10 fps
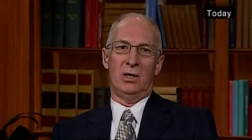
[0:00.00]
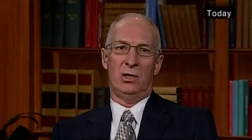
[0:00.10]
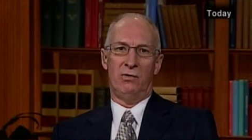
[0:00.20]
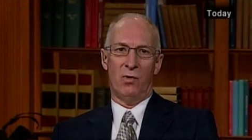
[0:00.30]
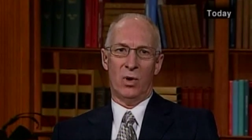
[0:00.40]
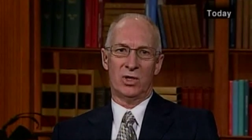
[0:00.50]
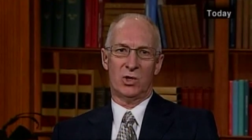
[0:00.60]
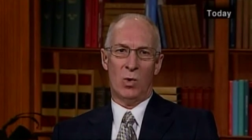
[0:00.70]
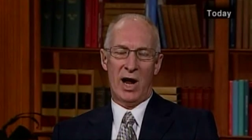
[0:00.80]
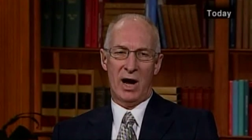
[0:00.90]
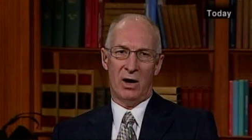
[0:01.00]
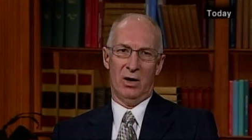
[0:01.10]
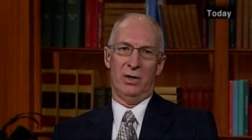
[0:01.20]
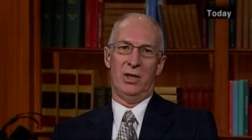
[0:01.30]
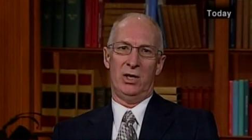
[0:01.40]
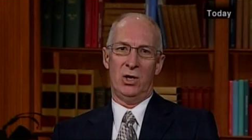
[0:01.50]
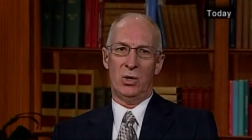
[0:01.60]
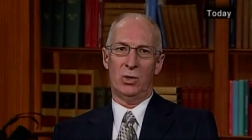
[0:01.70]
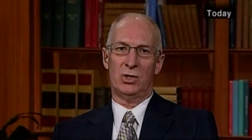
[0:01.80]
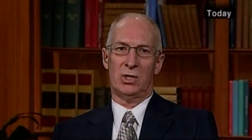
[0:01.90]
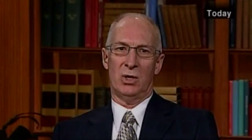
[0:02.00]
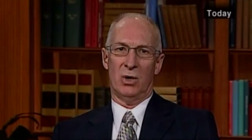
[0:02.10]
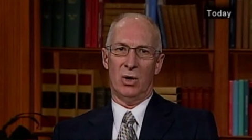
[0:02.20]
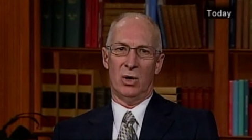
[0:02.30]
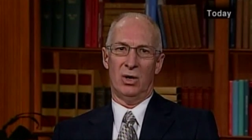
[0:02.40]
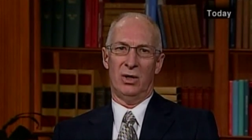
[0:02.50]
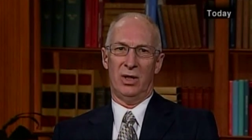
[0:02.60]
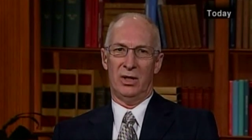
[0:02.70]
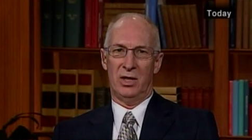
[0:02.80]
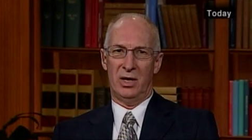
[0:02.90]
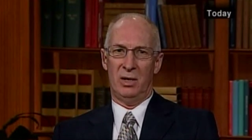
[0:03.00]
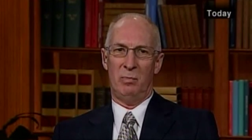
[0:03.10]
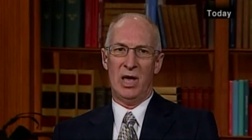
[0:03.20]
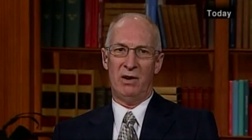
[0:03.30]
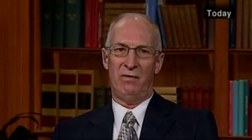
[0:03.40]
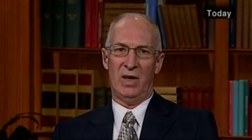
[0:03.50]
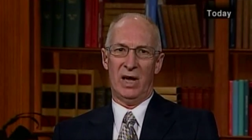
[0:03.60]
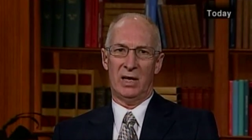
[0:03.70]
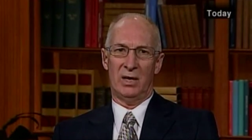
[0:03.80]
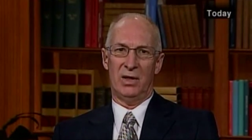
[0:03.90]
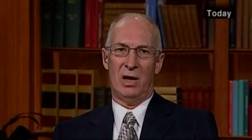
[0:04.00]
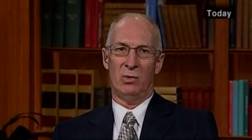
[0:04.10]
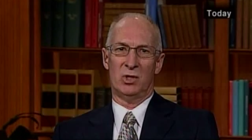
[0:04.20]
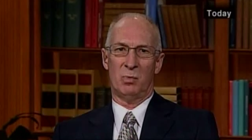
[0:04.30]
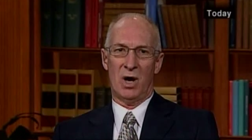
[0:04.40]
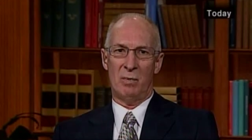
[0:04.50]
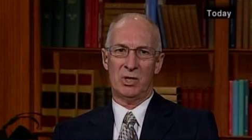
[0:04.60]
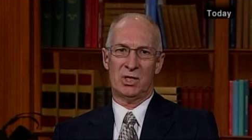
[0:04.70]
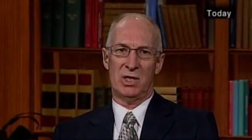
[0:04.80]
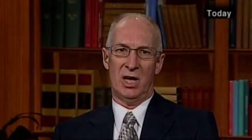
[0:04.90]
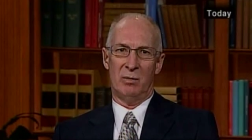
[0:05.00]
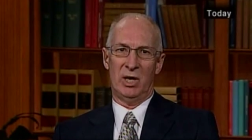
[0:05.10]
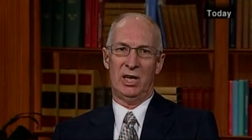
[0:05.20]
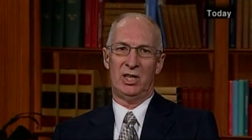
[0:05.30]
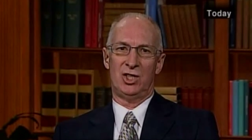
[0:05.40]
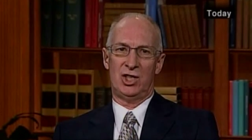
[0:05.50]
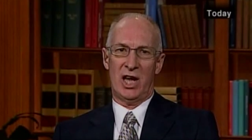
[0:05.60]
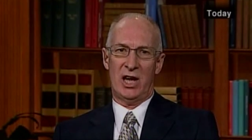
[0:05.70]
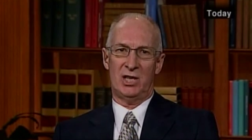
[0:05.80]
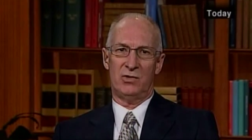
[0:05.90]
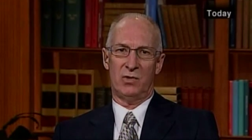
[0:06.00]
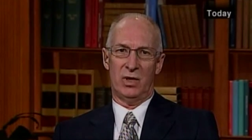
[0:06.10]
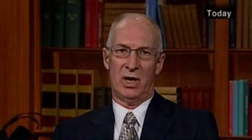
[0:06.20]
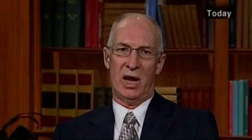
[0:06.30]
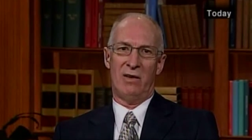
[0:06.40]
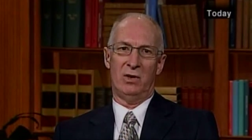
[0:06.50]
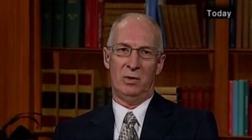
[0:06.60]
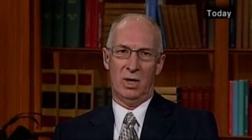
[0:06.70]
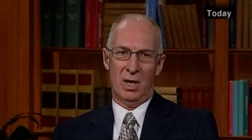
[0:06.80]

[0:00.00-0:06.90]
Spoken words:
to forswear the use or the benefit that was promised them in exchange for their having